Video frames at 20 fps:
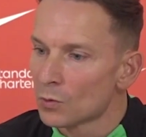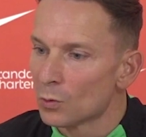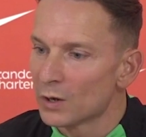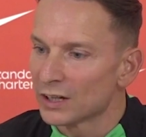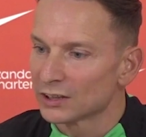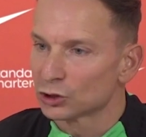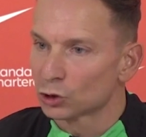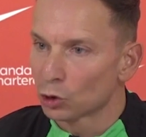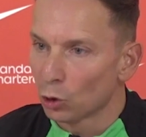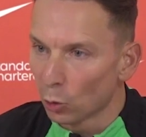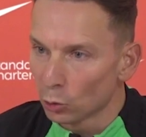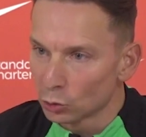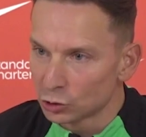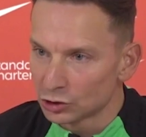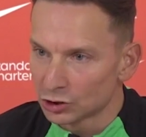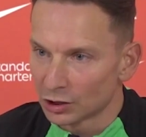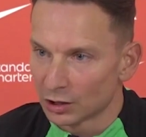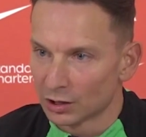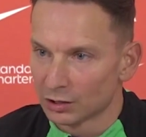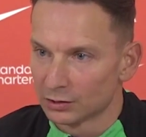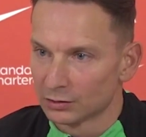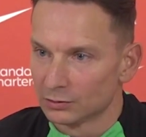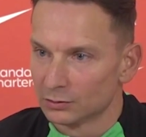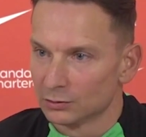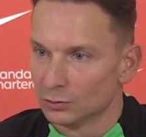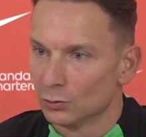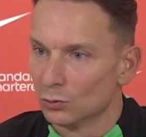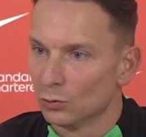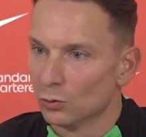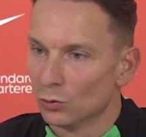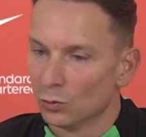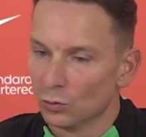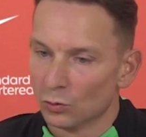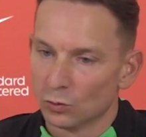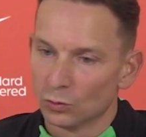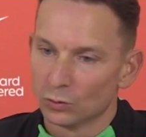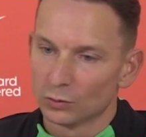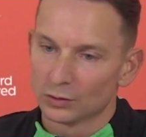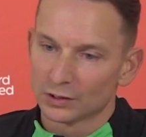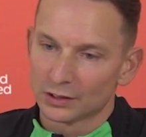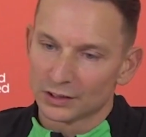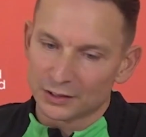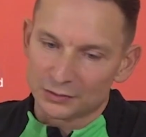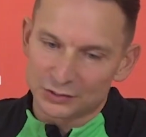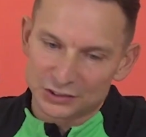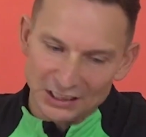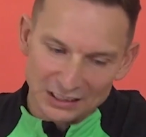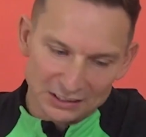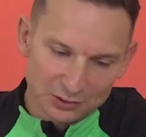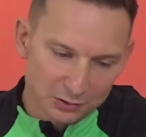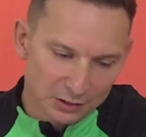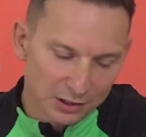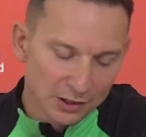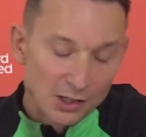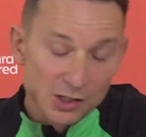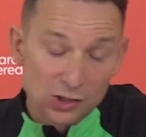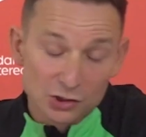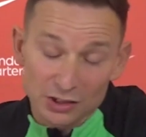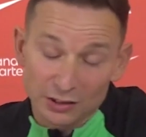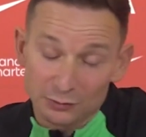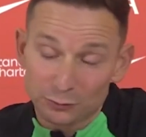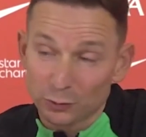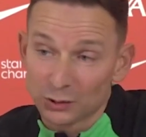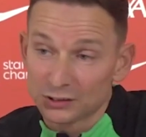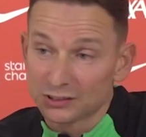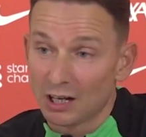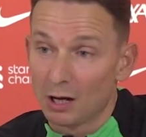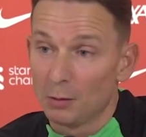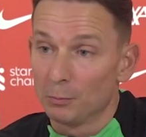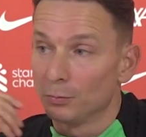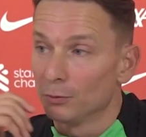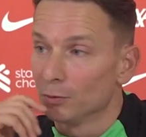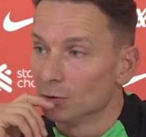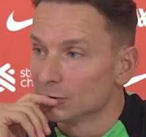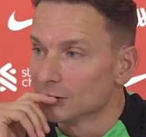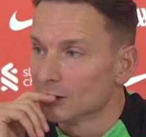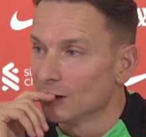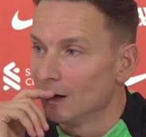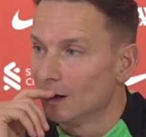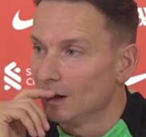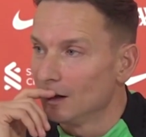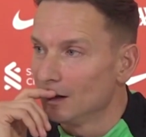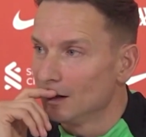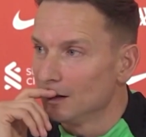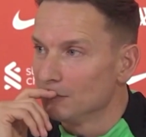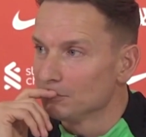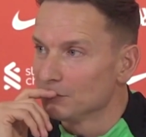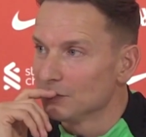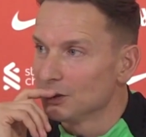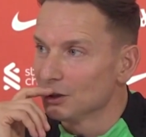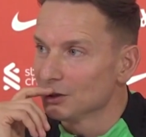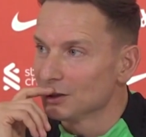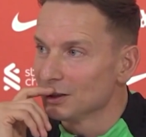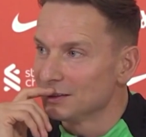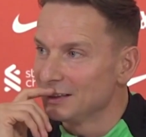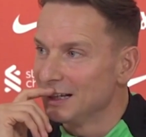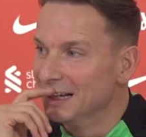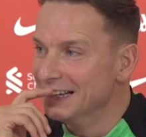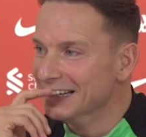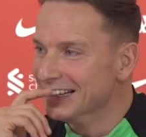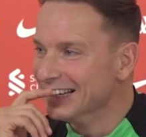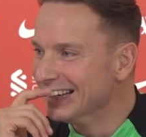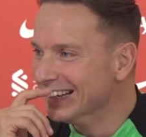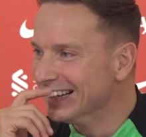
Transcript: who has culture, who gives general. So for example, so the other day